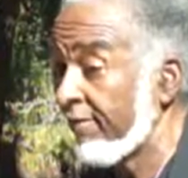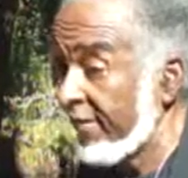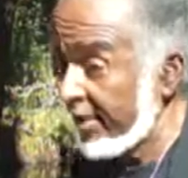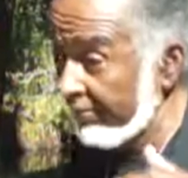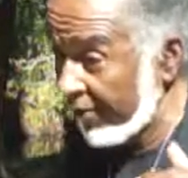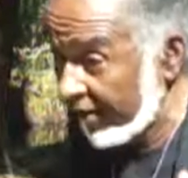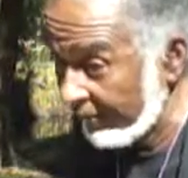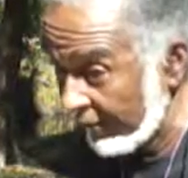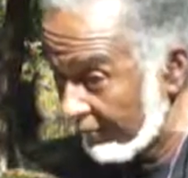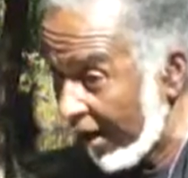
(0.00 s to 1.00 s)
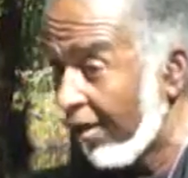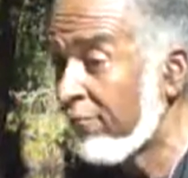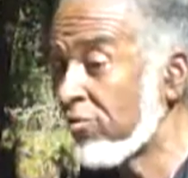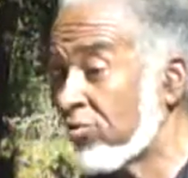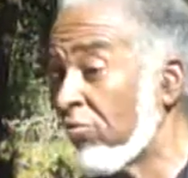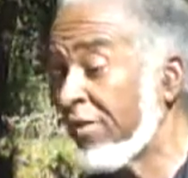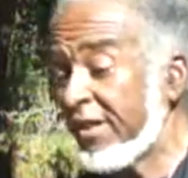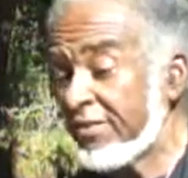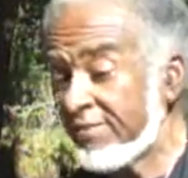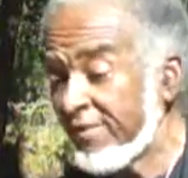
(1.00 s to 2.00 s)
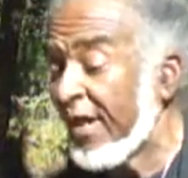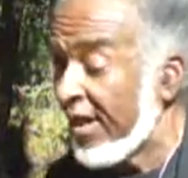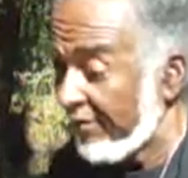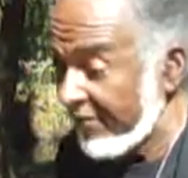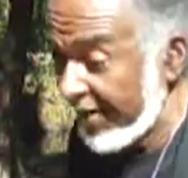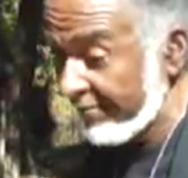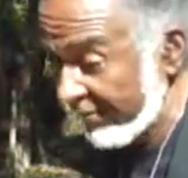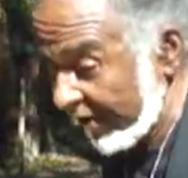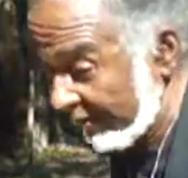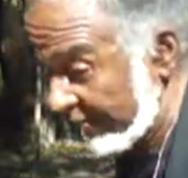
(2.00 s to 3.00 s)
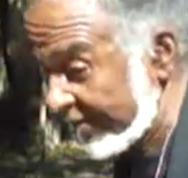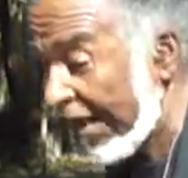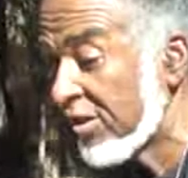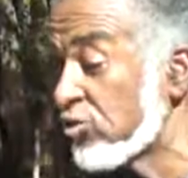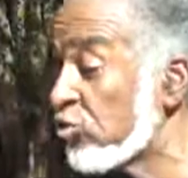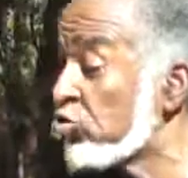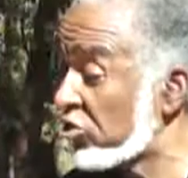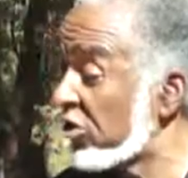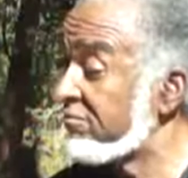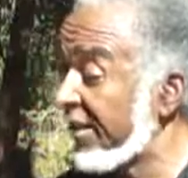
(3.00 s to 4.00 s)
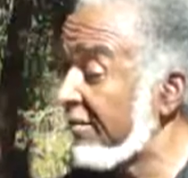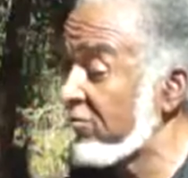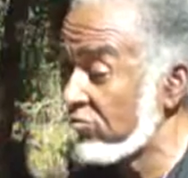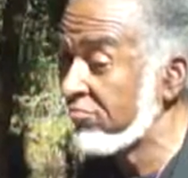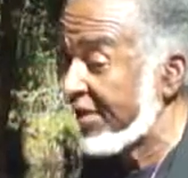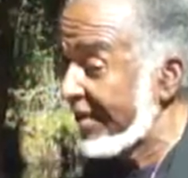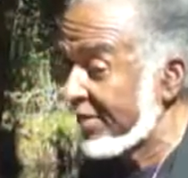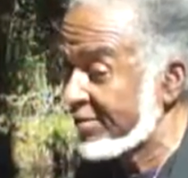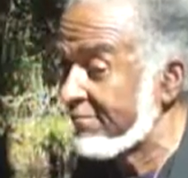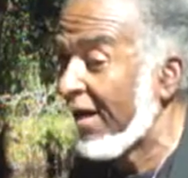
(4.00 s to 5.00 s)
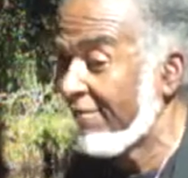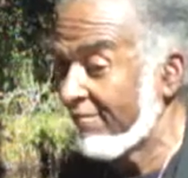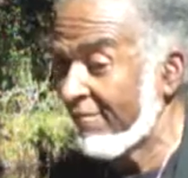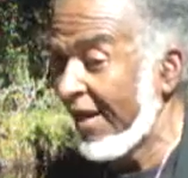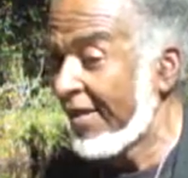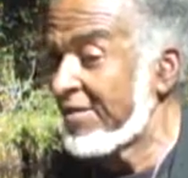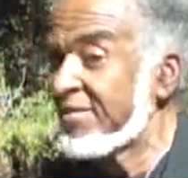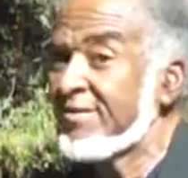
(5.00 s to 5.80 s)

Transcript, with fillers: If he can pick up a marble, so can you. If he can pick up a dollar, you should be able to, but he got you barred from that.